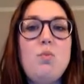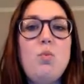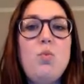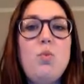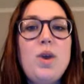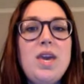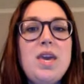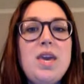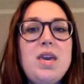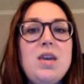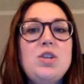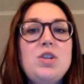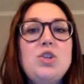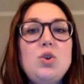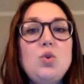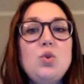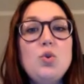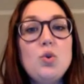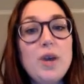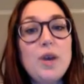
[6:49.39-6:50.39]
We
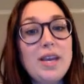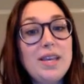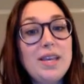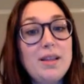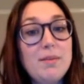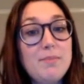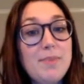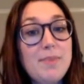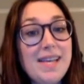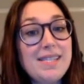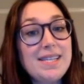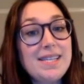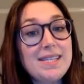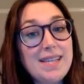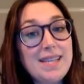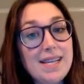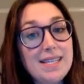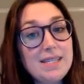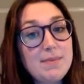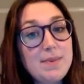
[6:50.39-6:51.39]
do curriculum-based
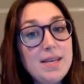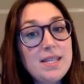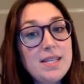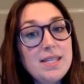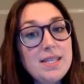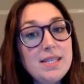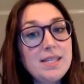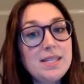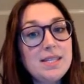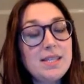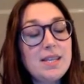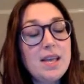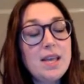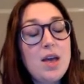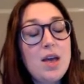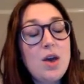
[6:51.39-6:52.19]
assessments.